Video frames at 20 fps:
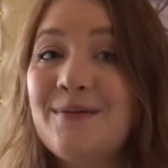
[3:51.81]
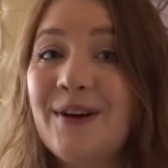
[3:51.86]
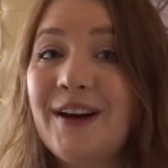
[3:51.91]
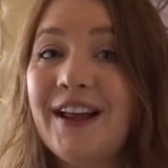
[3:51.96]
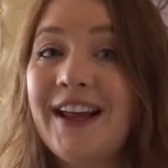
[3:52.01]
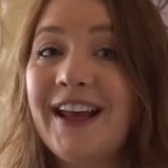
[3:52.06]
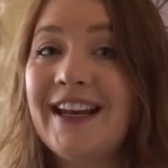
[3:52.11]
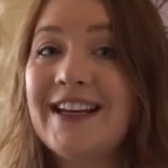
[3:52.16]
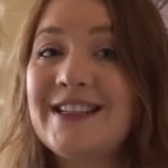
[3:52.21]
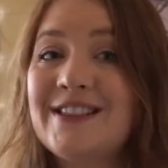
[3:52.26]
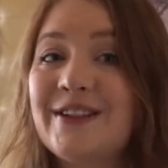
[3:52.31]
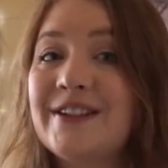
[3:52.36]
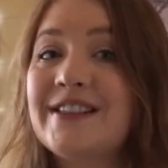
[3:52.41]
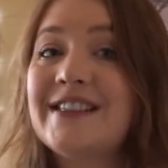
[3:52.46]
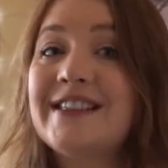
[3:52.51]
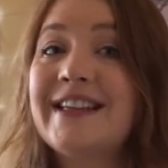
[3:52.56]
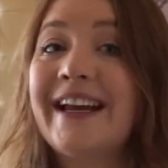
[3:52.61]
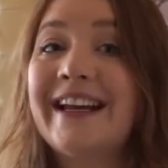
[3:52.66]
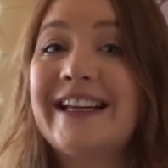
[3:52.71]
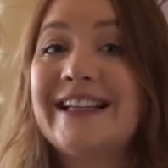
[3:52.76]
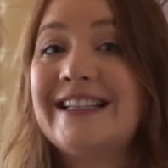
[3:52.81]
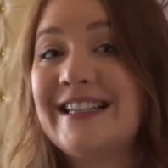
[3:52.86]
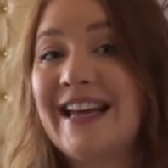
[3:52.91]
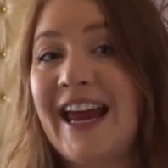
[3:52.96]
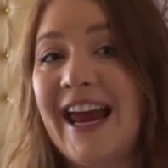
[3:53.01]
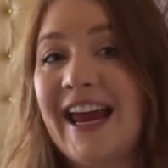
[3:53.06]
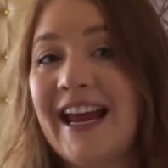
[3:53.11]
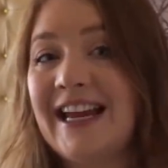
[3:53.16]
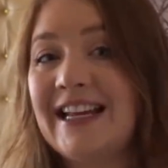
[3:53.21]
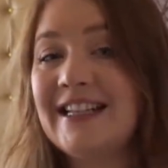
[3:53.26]
It is our second
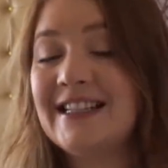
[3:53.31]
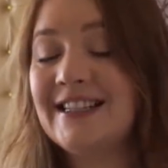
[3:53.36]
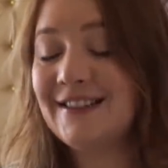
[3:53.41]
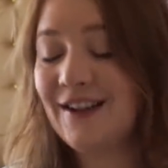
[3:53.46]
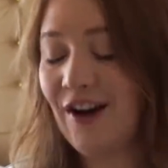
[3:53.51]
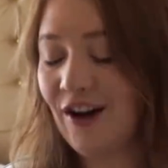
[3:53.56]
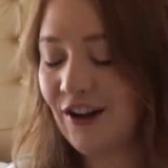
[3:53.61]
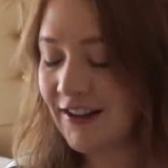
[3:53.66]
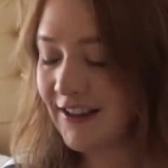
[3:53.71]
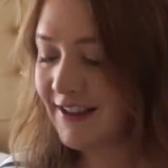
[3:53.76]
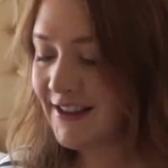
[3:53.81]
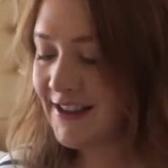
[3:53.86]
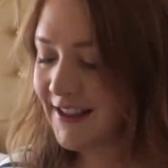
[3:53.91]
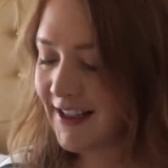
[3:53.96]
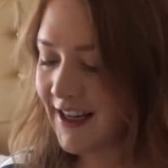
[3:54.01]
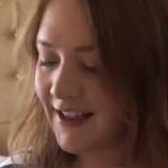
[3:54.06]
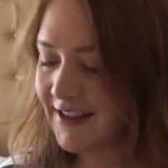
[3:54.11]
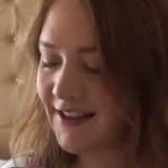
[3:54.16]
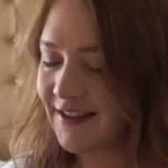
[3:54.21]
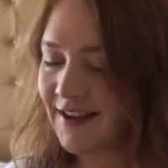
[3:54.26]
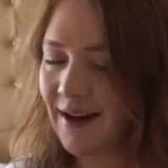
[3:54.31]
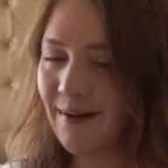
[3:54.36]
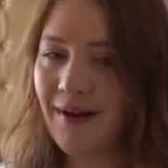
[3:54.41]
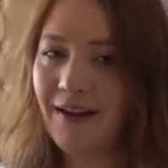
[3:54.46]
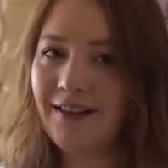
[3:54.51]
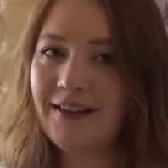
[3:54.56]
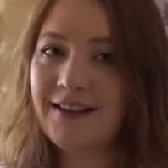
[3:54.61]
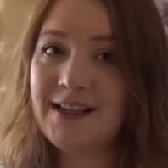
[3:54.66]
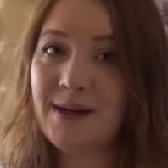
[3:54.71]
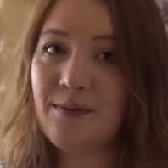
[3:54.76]
day in Scotland. Yesterday we
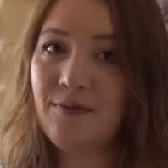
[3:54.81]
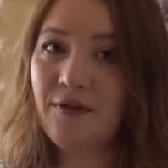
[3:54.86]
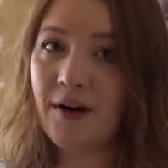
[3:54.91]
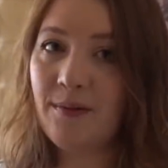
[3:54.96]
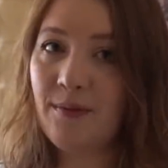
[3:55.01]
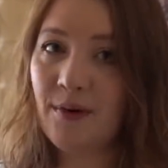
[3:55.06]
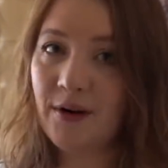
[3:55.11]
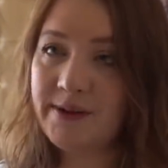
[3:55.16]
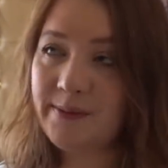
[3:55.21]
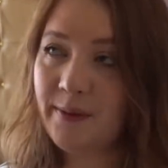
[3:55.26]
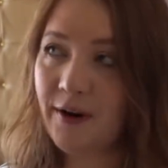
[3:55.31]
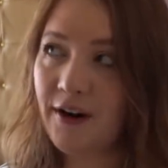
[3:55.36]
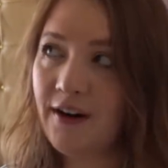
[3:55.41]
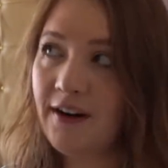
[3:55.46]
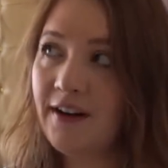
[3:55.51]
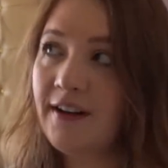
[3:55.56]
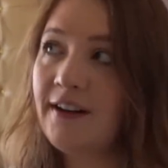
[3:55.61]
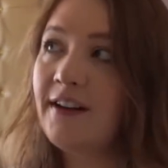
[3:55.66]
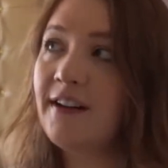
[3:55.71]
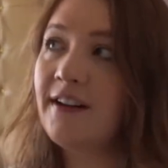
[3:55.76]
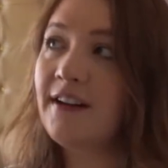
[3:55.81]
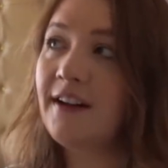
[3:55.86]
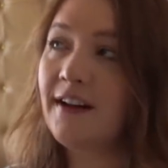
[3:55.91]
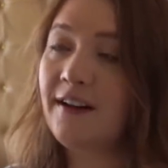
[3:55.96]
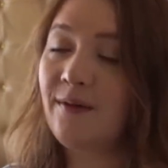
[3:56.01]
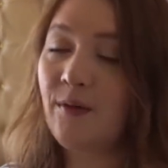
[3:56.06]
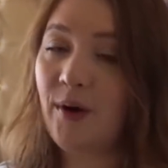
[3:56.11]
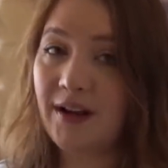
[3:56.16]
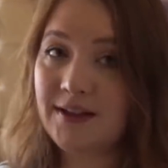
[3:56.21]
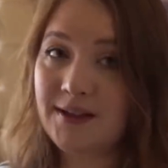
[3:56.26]
had the deep fried Mars bar.
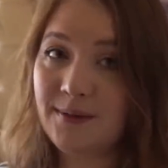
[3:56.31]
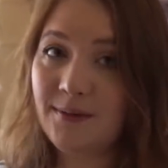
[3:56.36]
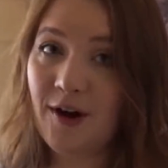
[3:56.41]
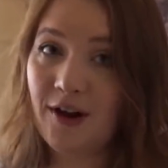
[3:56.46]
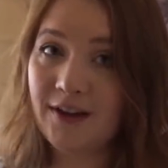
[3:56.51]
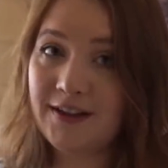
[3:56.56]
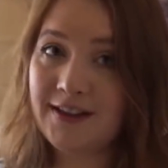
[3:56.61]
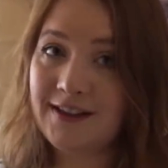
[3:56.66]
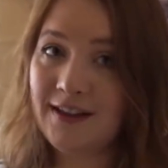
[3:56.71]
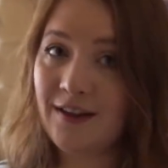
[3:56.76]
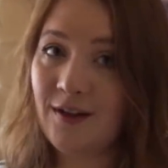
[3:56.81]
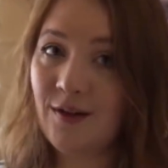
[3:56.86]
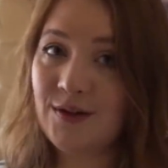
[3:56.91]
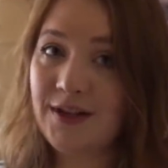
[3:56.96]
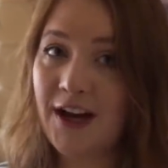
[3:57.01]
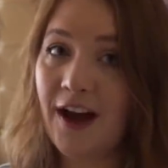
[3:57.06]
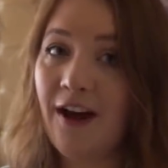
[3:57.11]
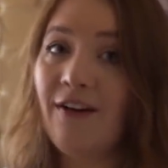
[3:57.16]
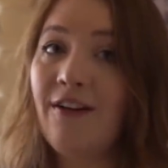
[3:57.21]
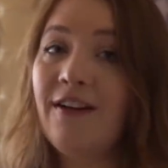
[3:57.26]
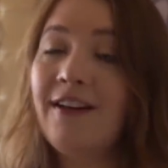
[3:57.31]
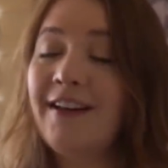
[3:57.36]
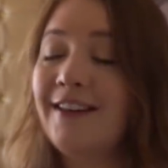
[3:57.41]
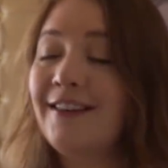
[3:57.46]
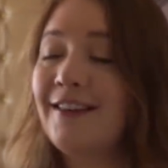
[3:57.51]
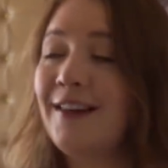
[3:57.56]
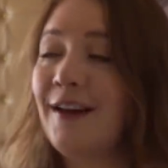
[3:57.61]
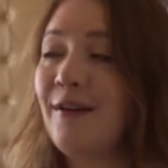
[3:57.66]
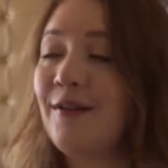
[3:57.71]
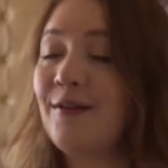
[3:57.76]
We had some cocktails at the
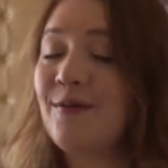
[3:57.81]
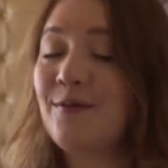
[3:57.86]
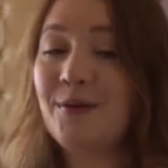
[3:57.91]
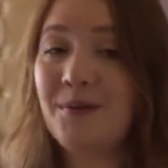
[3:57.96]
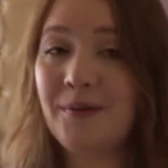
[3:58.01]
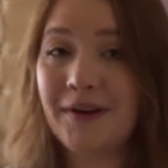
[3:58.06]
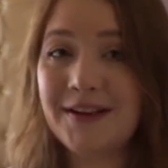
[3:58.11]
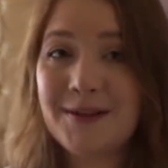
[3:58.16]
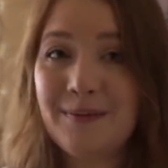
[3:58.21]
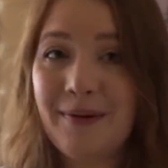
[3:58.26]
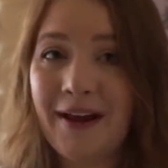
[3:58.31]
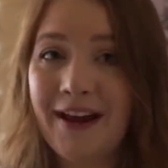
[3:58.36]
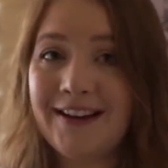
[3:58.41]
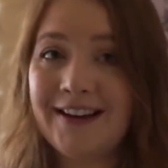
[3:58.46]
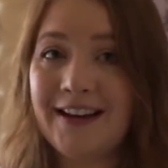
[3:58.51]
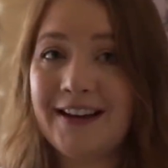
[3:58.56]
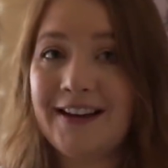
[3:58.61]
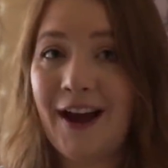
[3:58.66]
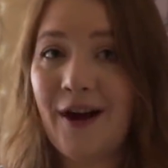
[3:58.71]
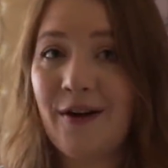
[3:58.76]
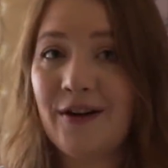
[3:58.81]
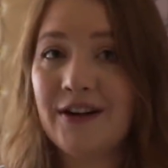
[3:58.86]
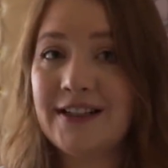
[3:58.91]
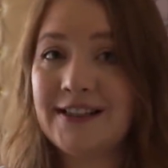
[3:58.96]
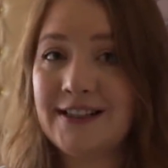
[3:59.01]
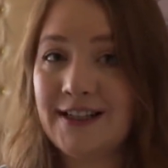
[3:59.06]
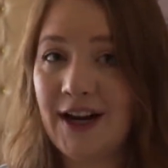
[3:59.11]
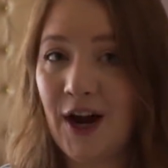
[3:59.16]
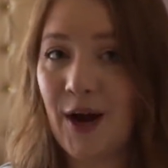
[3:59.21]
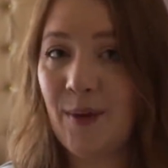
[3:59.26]
hotel. Then we went to bed and now it
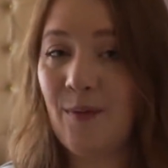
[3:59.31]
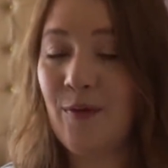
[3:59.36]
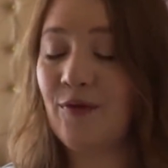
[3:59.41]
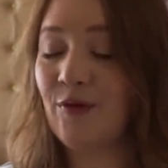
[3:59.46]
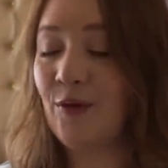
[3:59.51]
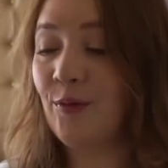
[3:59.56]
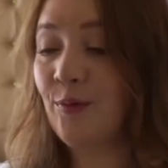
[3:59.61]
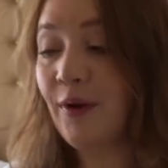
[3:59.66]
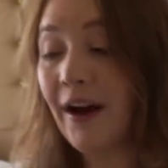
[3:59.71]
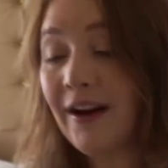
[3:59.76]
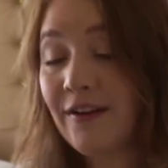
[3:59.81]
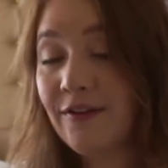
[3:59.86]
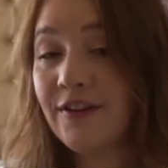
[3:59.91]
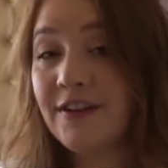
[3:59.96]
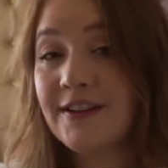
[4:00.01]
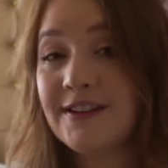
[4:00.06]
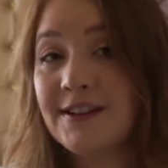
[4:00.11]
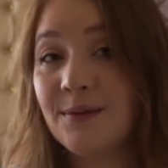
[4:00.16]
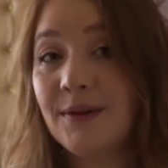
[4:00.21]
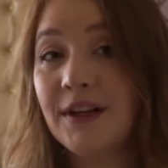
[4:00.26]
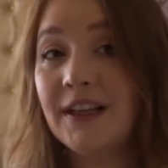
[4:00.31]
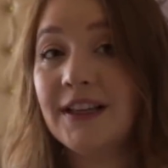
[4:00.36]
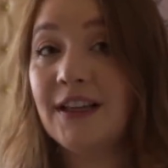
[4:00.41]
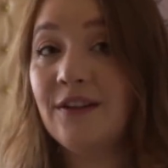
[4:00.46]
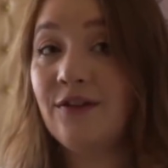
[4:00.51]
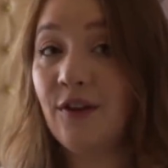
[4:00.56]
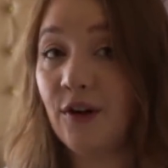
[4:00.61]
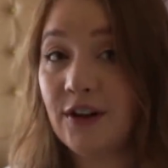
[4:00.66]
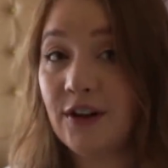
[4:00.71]
is time for breakfast so we can leave